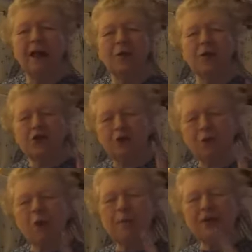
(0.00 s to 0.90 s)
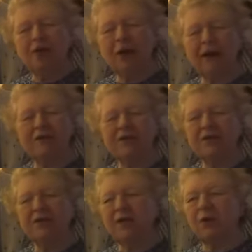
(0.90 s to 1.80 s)
Would you open your house to
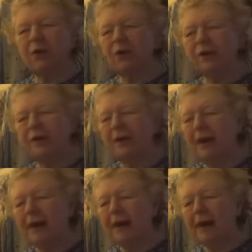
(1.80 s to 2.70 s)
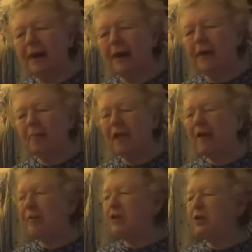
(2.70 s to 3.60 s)
the Lord?
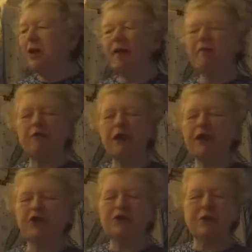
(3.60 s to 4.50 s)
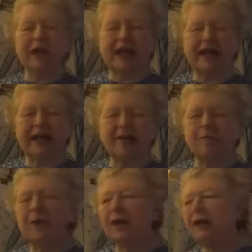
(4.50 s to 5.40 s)
Maybe you're not free to do that yet,
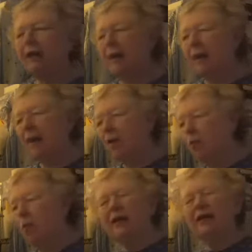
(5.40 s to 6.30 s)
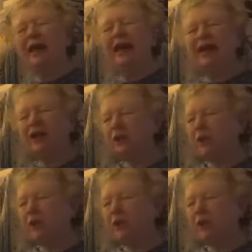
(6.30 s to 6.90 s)
but one day you